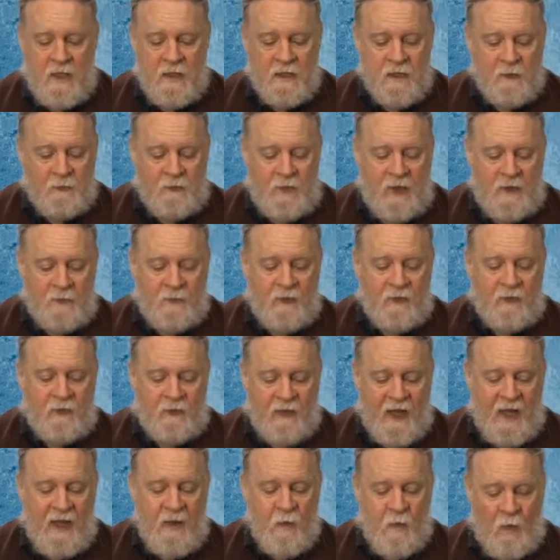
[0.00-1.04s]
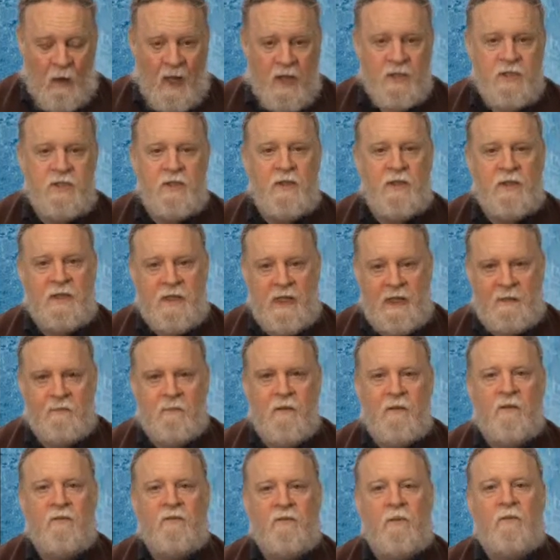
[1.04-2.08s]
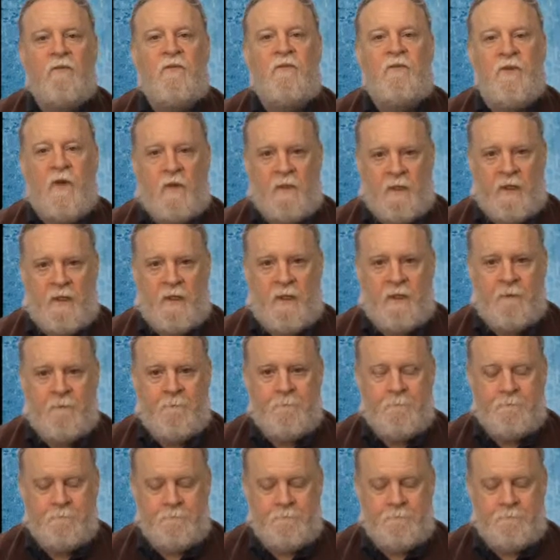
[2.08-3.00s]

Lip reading: the people they want to keep from voting.